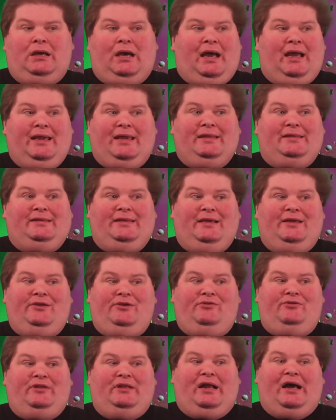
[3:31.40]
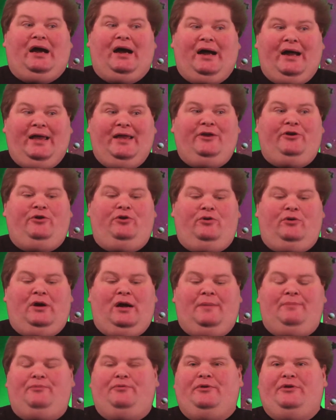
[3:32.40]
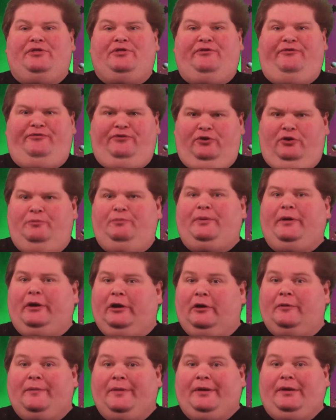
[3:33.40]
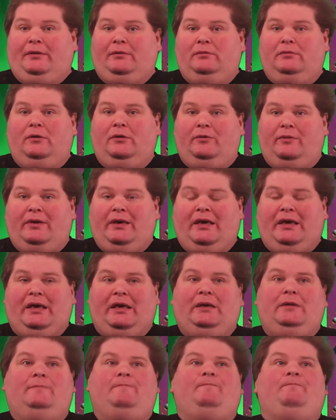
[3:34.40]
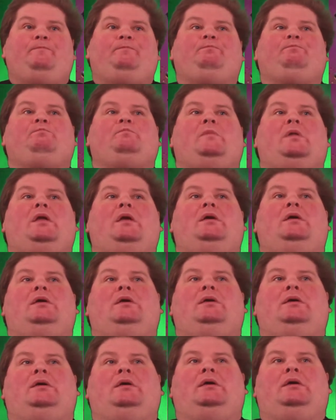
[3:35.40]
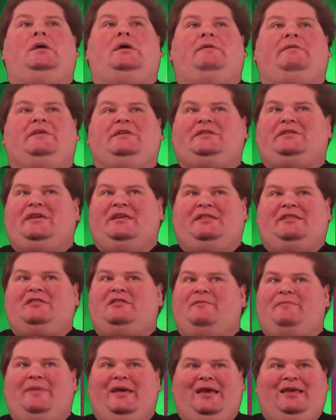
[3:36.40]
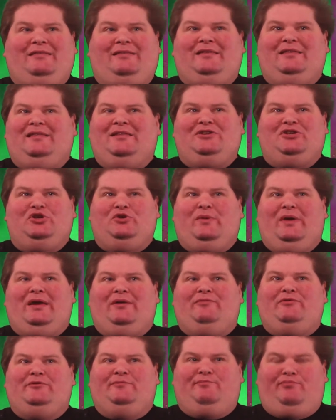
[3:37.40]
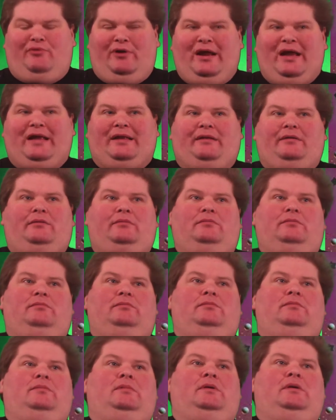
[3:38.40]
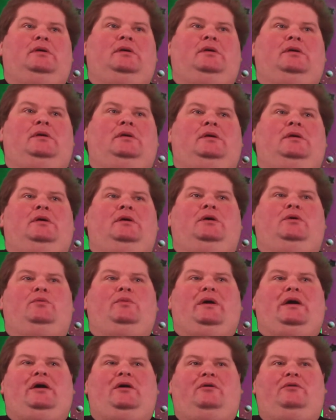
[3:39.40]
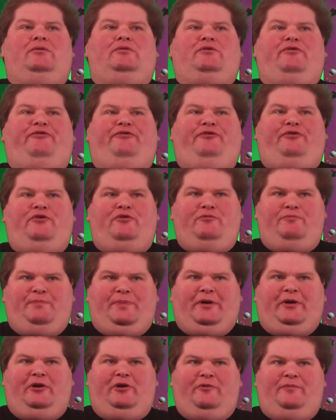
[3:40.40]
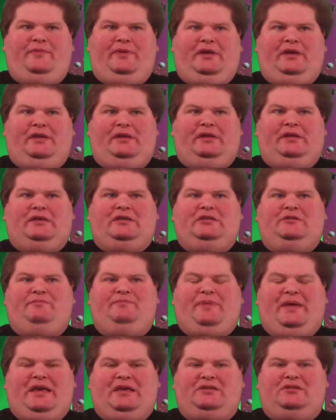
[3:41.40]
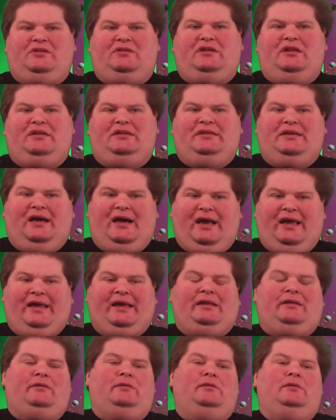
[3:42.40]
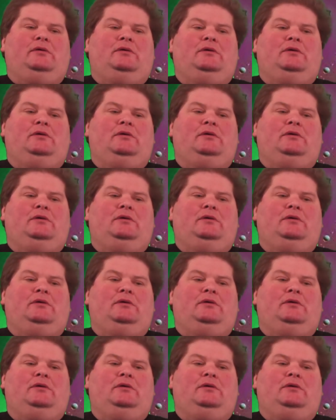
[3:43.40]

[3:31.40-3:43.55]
I can tell you that I grew up with the food pyramid, okay? And they said that the main thing that you ate was bread. Well, the food pyramid is based on a diet